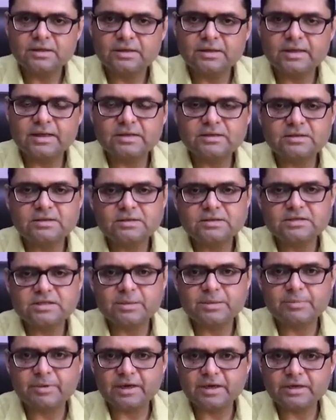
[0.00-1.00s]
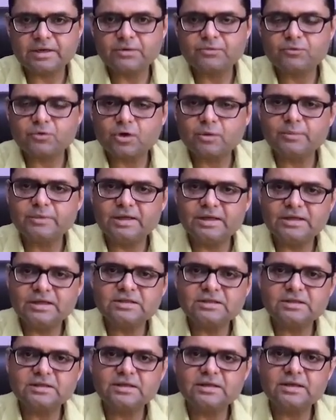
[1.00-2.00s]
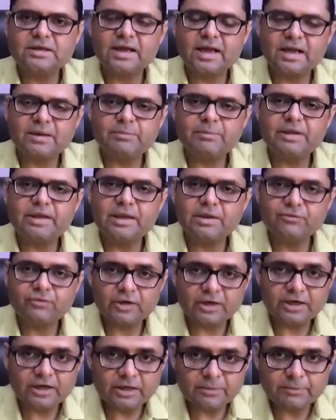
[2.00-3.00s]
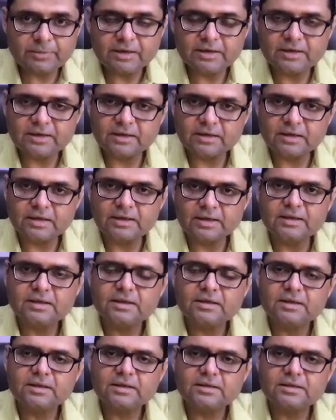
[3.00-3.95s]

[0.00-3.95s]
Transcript: get separated from each other and behave independently,